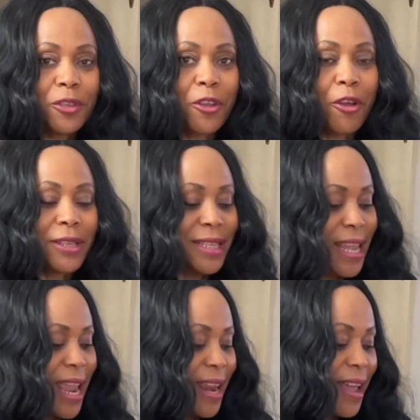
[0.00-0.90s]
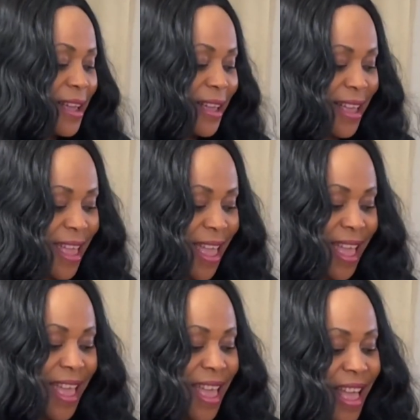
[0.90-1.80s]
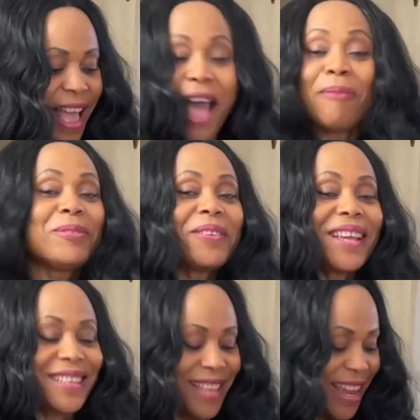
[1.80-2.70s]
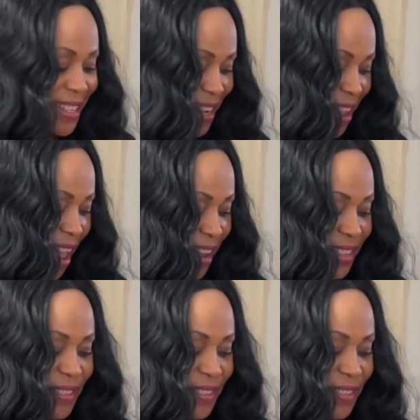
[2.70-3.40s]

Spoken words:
container. I'm so excited, guys.